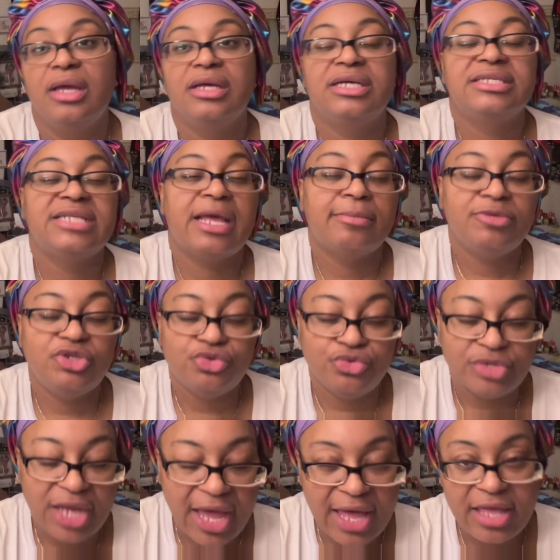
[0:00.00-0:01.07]
because I do
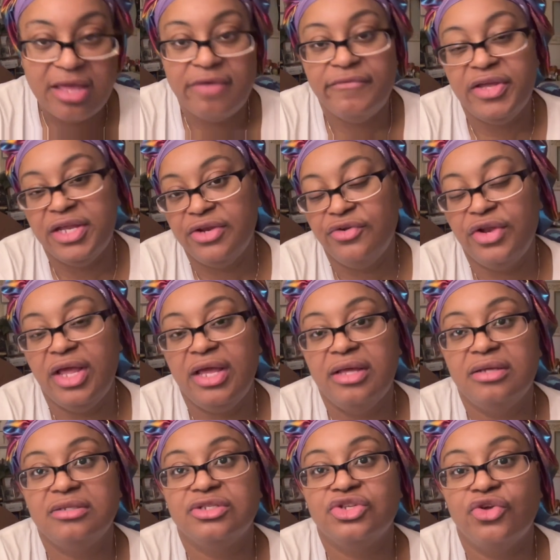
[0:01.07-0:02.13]
not have internet
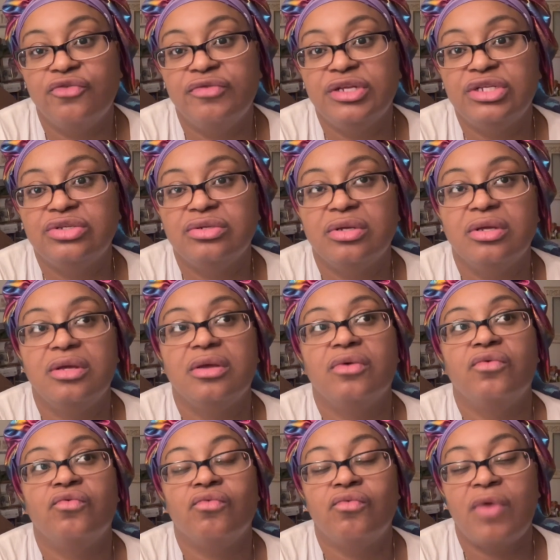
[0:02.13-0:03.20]
service
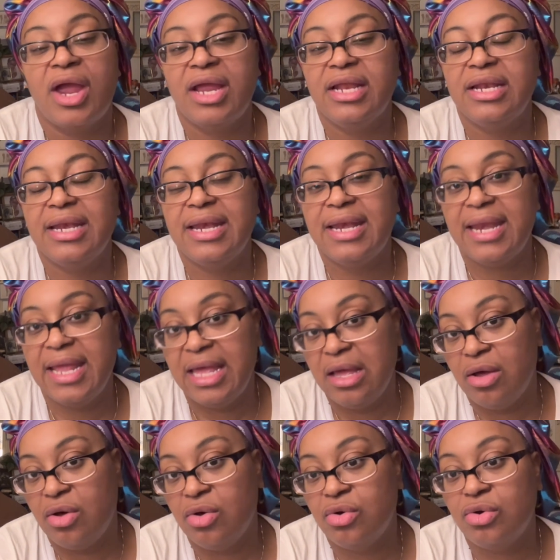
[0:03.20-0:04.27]
right
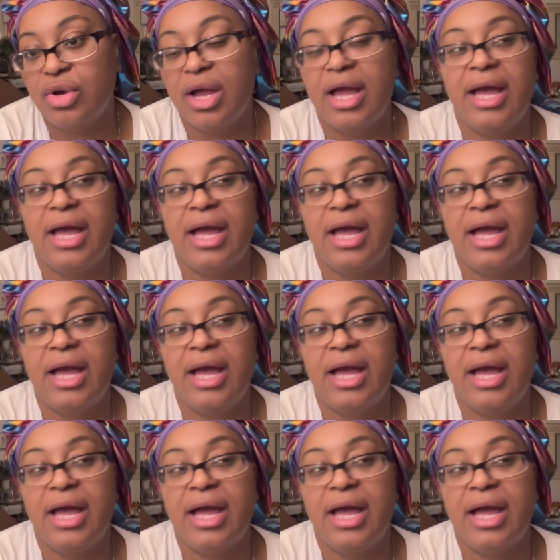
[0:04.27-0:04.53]
now.